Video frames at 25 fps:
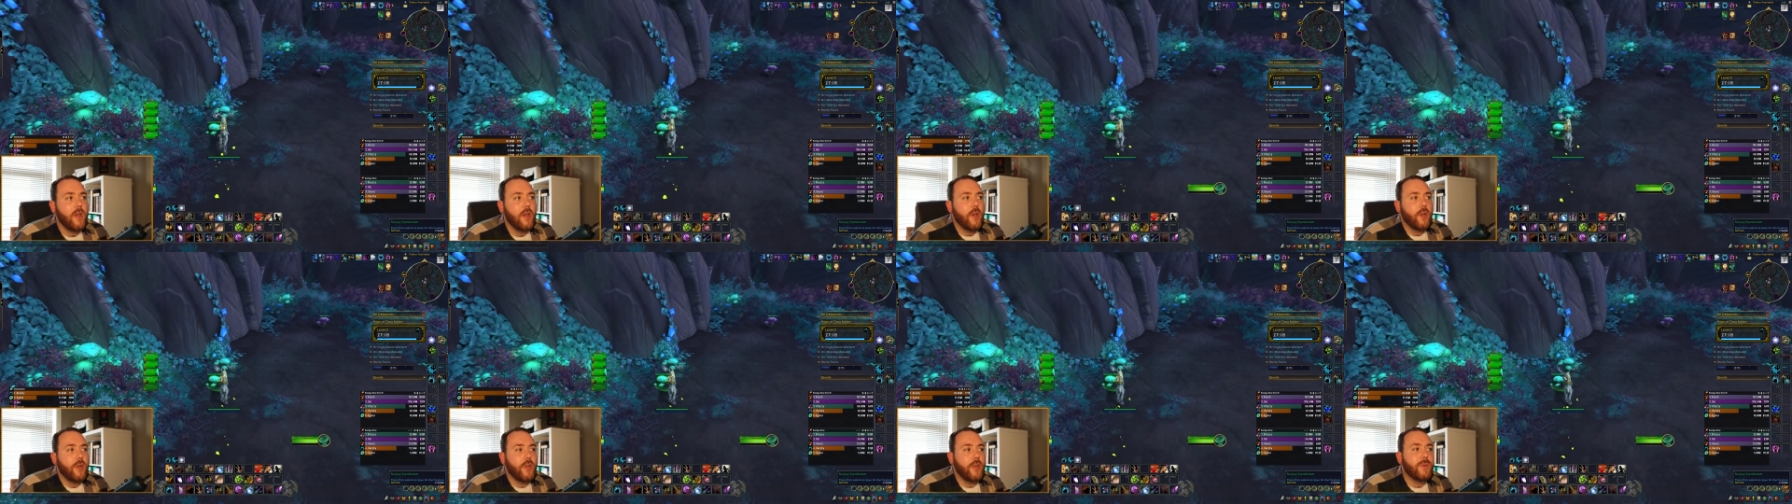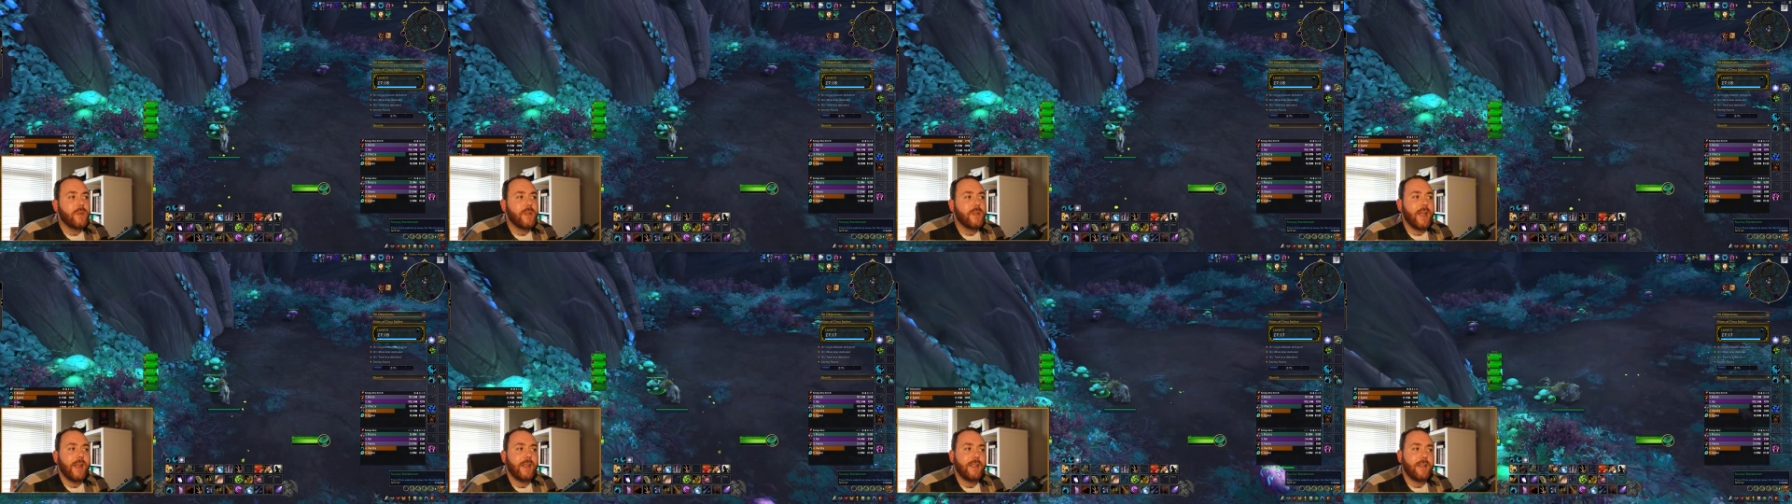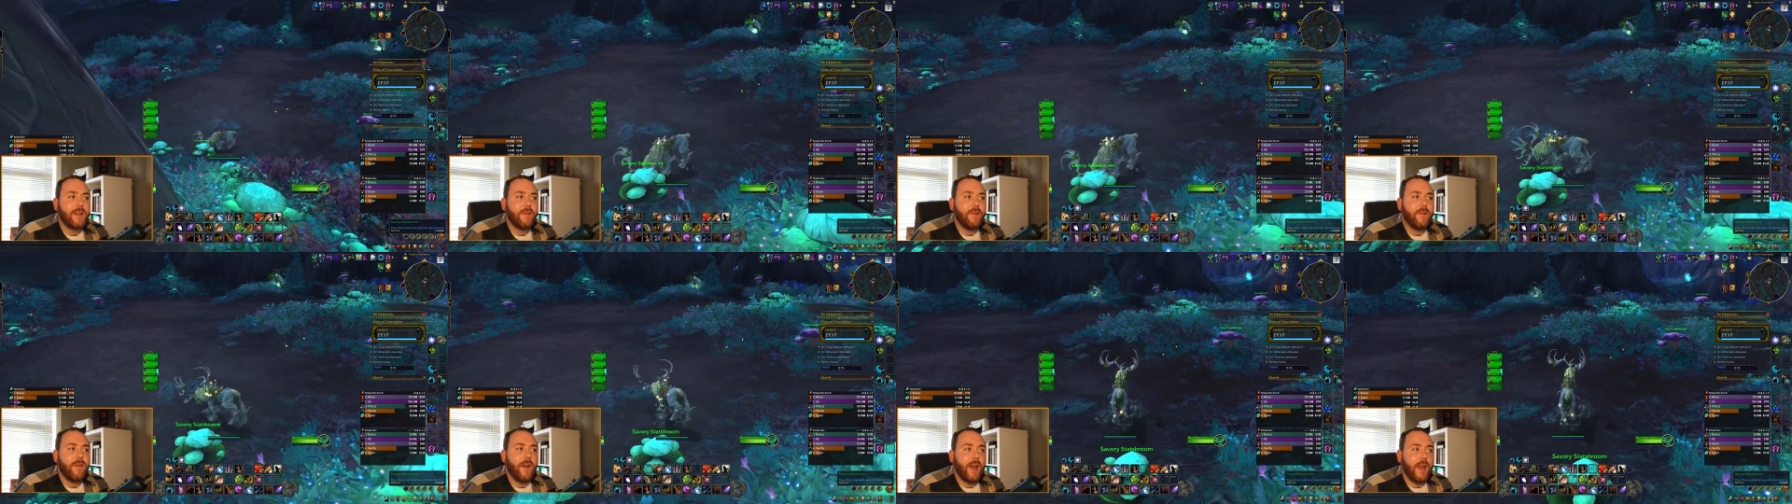you tend
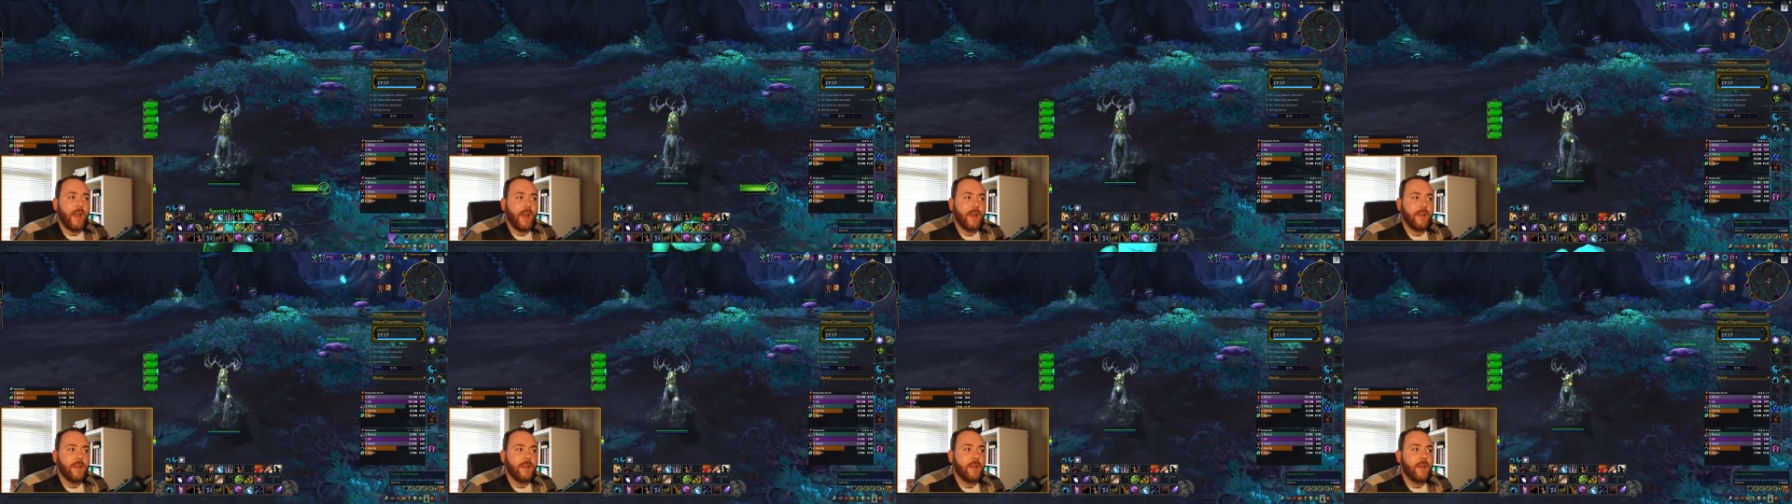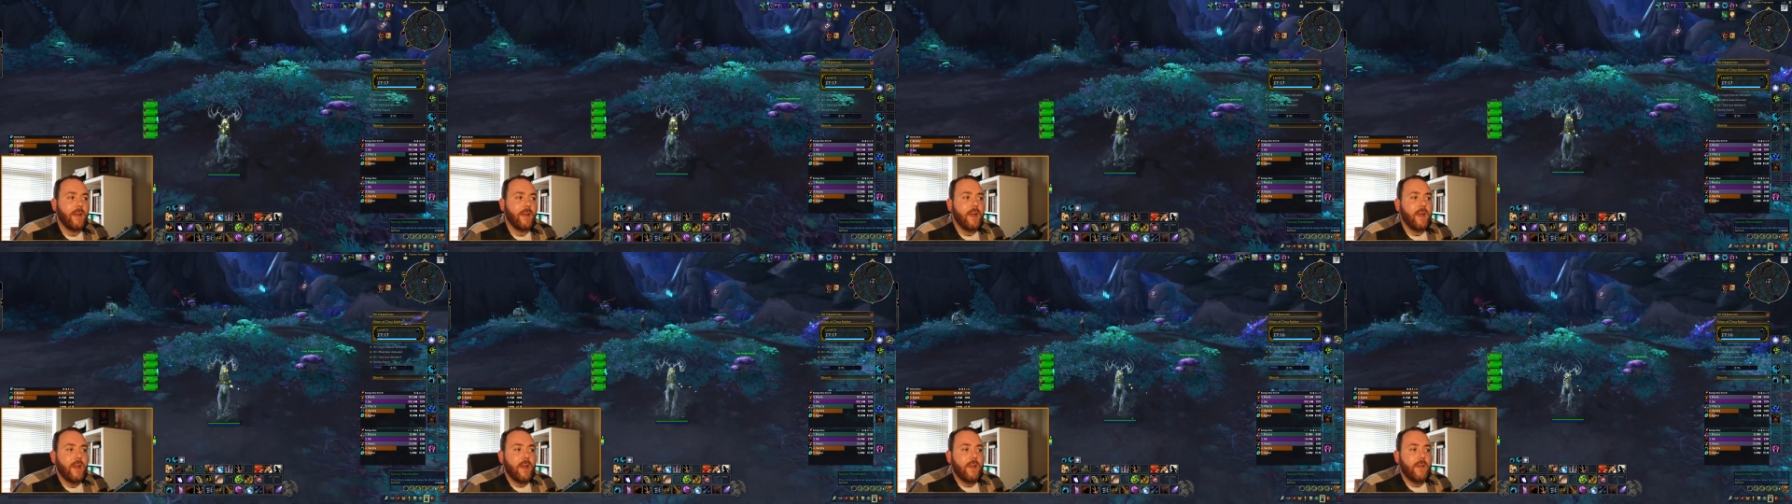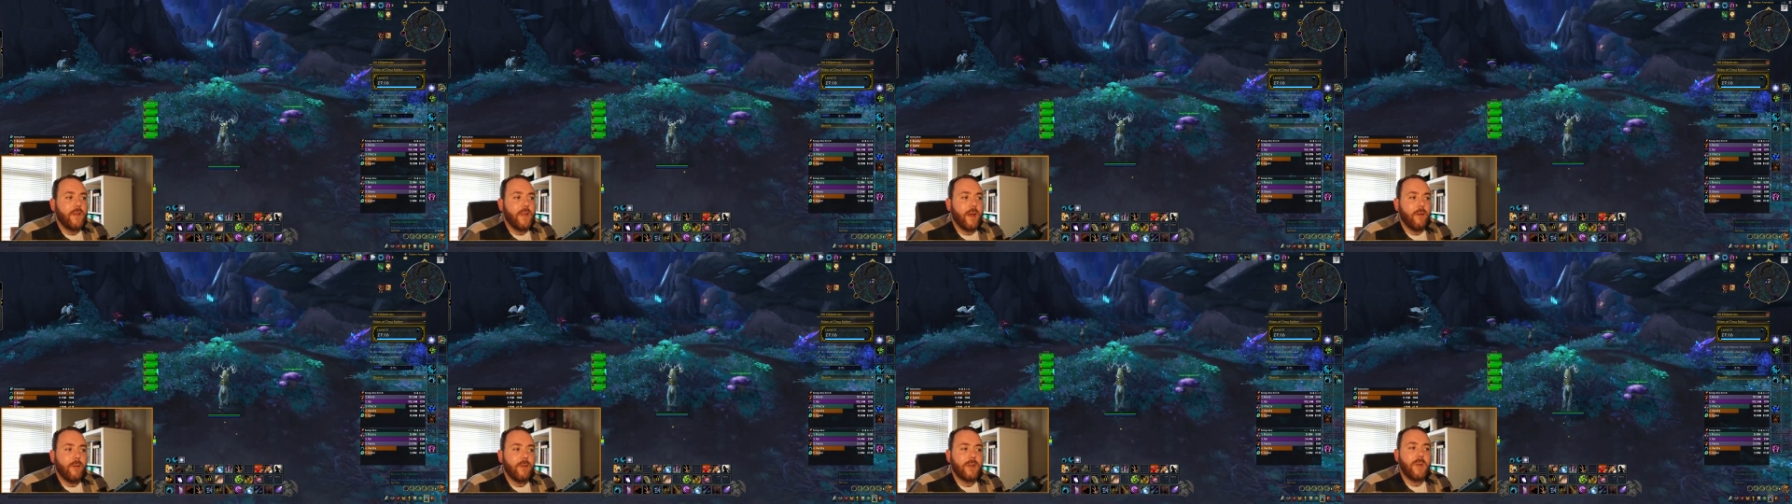to find
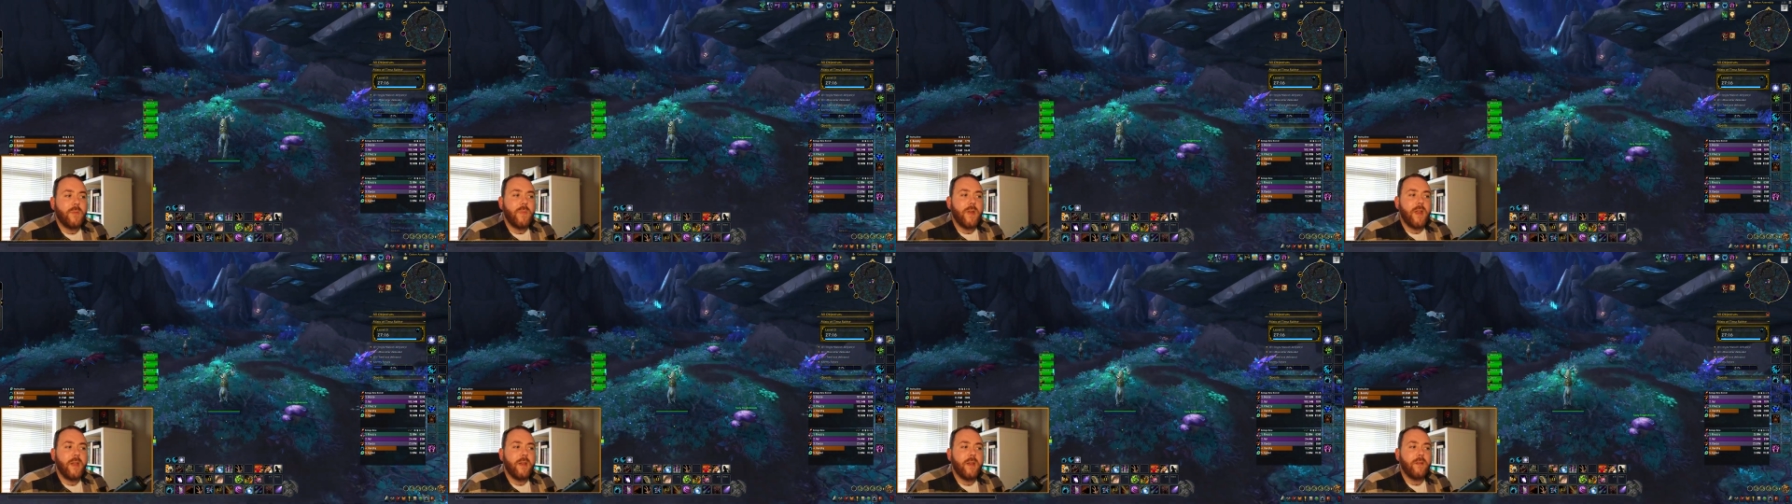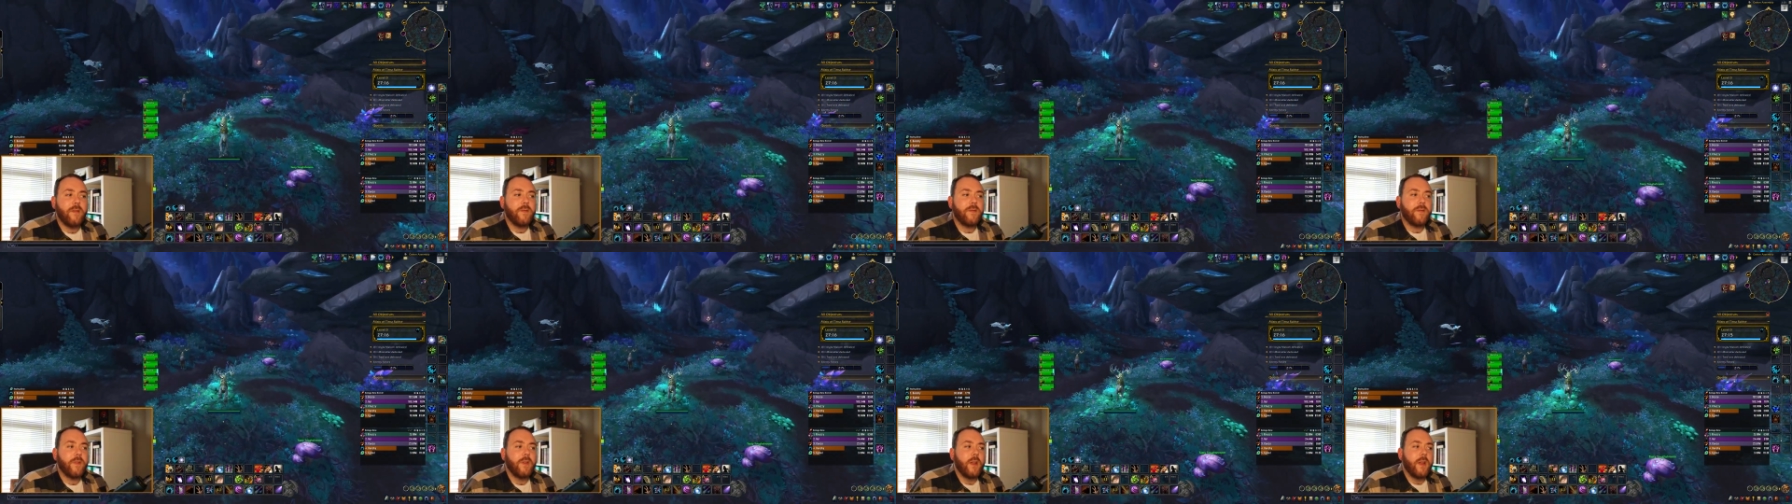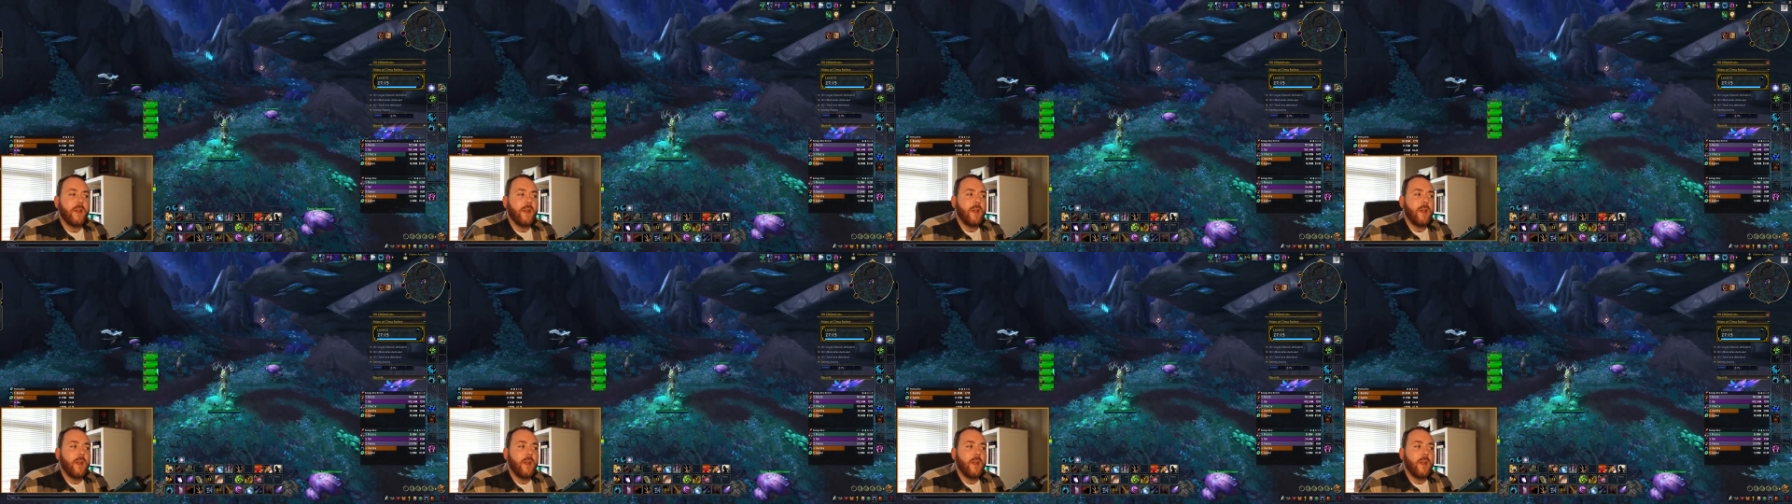there is a bit of